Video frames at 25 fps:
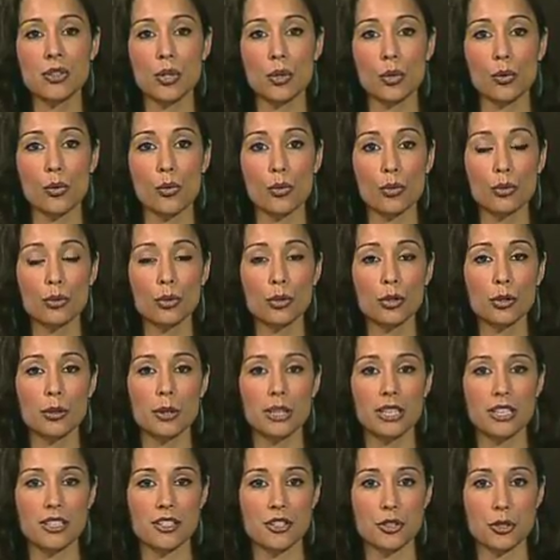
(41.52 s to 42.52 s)
on
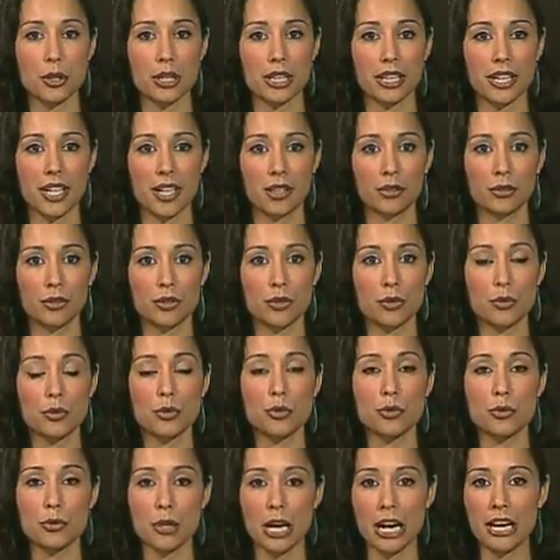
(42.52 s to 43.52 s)
Rotorua District
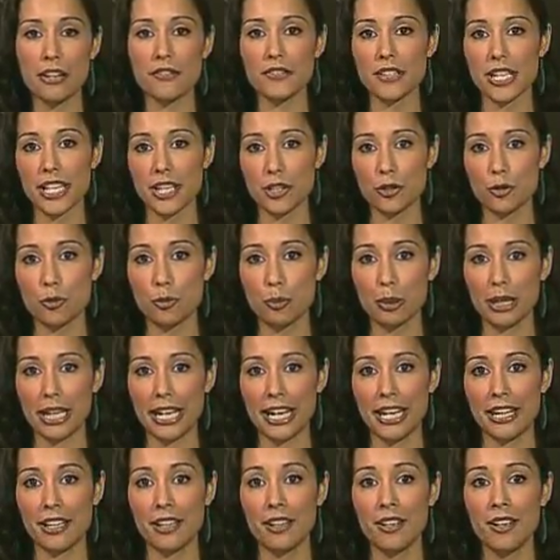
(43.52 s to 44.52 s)
Council's draft annual
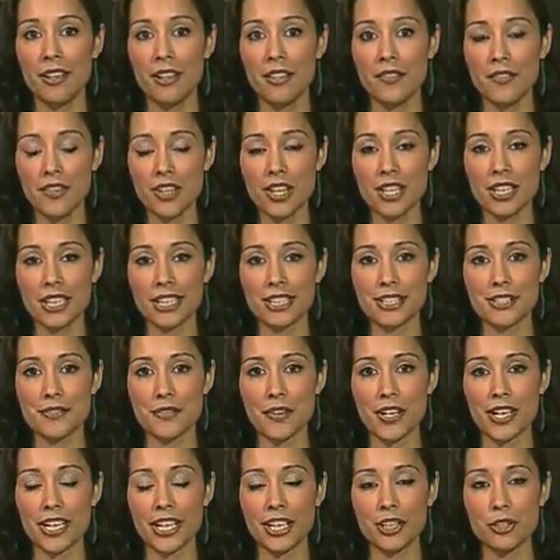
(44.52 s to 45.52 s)
plan for the next
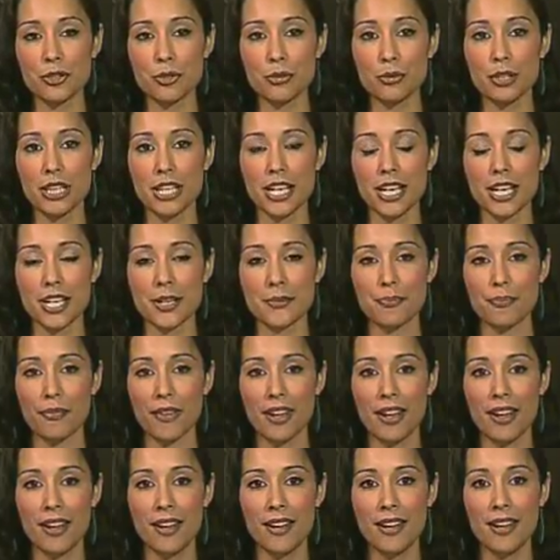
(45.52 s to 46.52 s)
financial year.
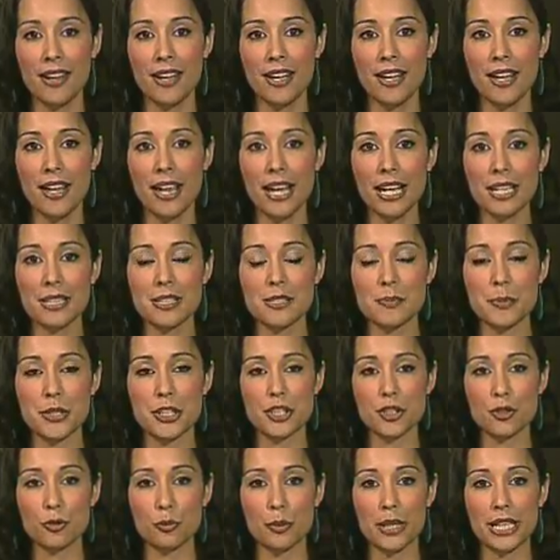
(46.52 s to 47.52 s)
At a
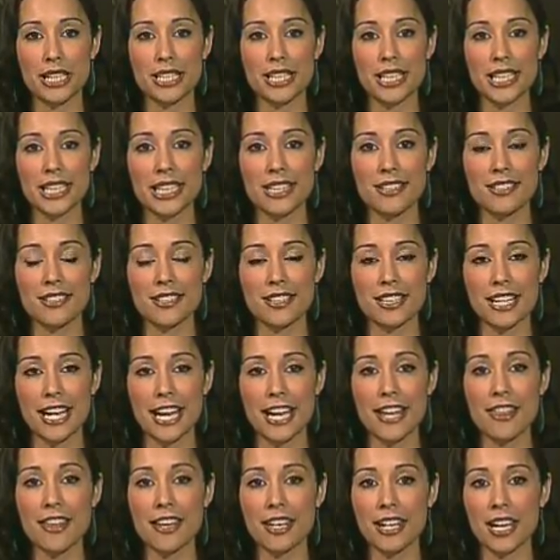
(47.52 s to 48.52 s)
special meeting
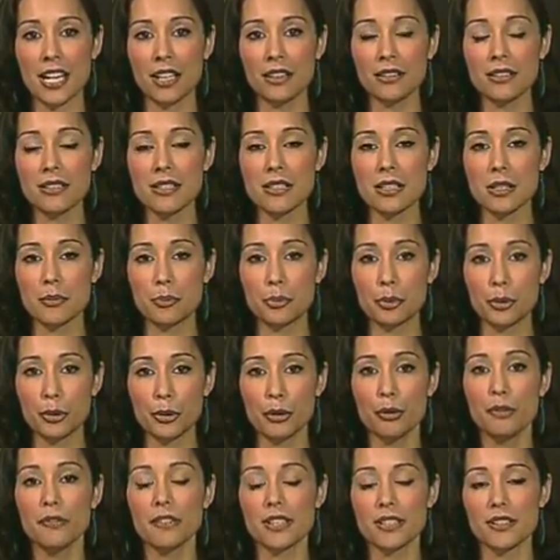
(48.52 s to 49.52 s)
yesterday, the Council
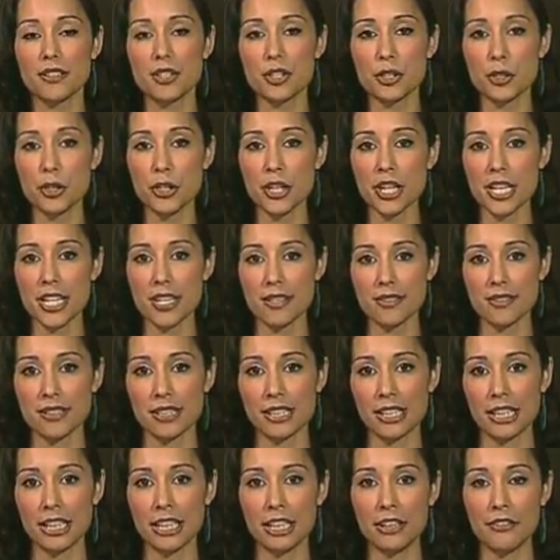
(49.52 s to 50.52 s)
approved its
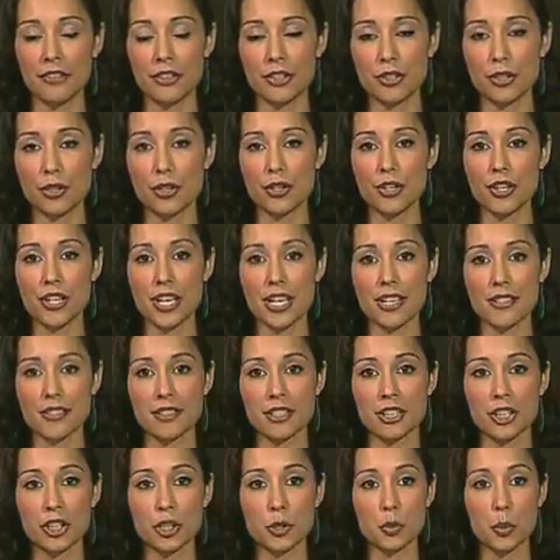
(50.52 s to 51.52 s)

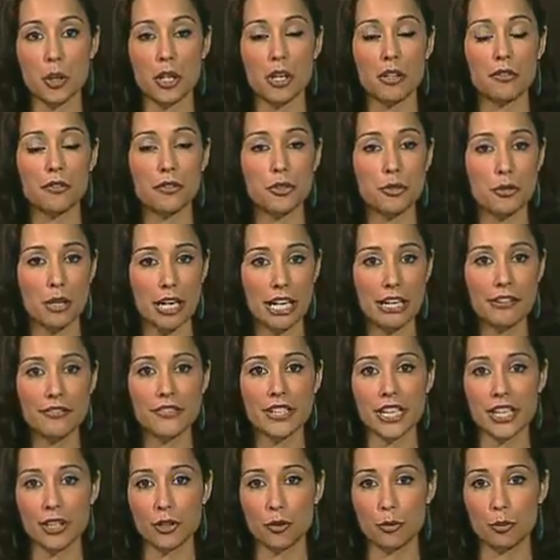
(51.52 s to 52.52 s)
2011-2012
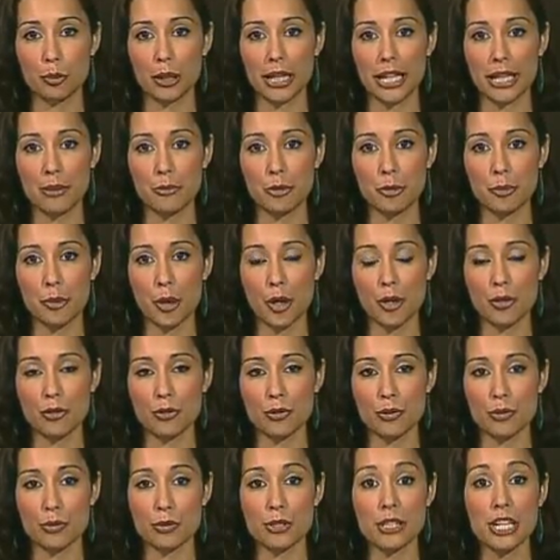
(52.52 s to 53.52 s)
draft annual plan
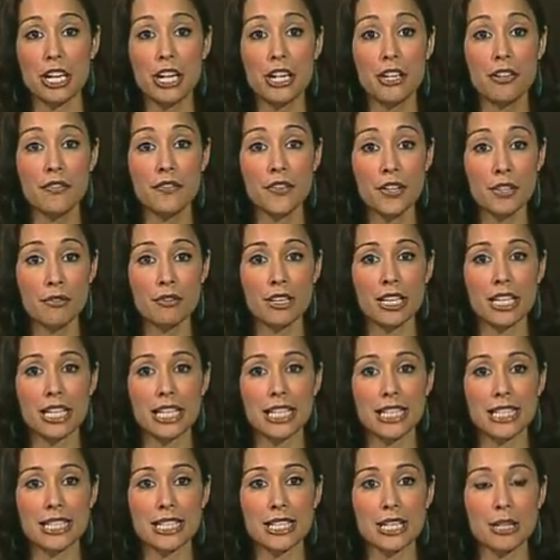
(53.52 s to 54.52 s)
proposals for
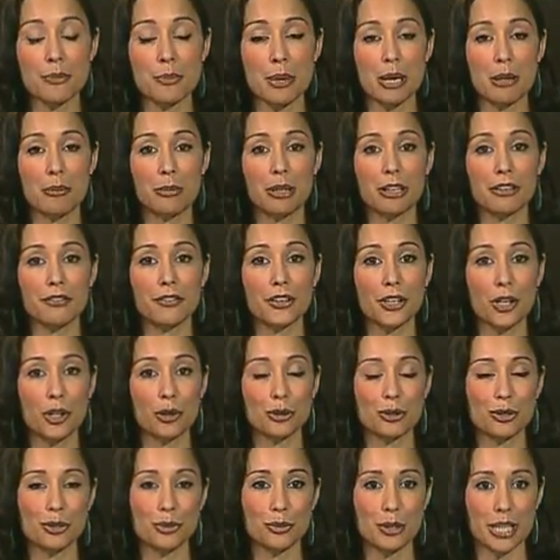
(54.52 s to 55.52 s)
release to the public for
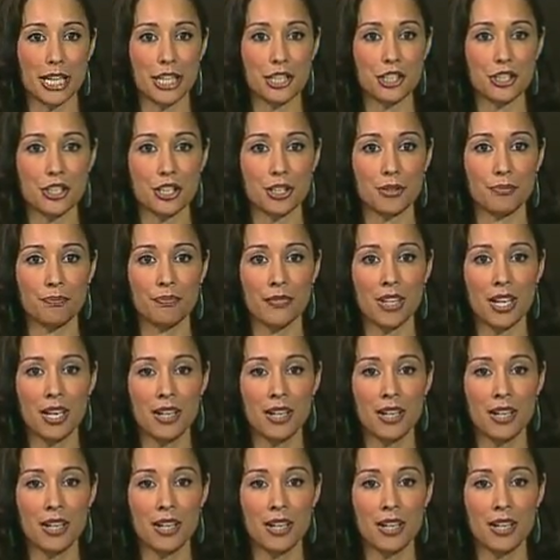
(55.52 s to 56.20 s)
consultation.